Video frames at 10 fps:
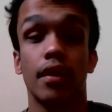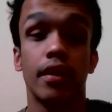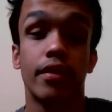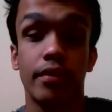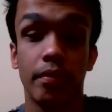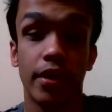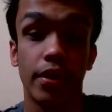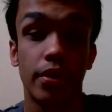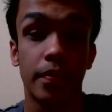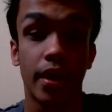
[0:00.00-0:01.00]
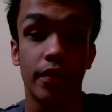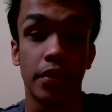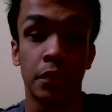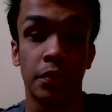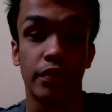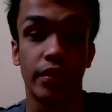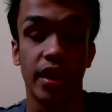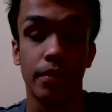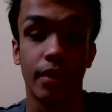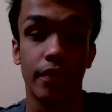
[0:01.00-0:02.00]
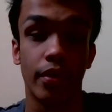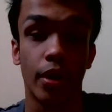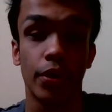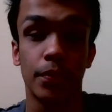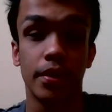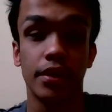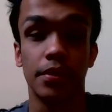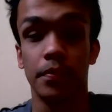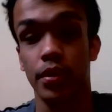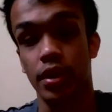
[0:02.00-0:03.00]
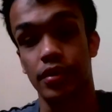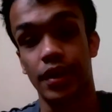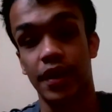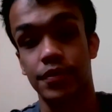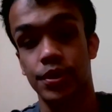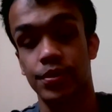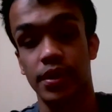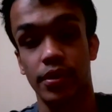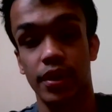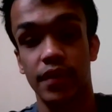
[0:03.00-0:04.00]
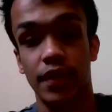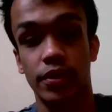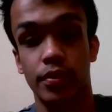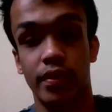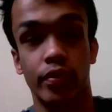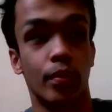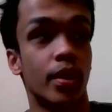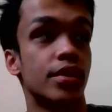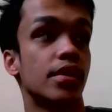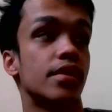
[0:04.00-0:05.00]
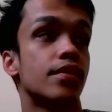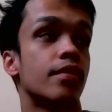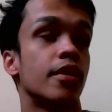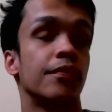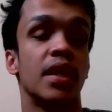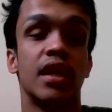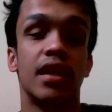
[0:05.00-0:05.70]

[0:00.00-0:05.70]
Hey there, everybody. Hope you're having a wonderful day wherever you are in the world. Good morning, good afternoon, and good evening to whoever you're watching this from.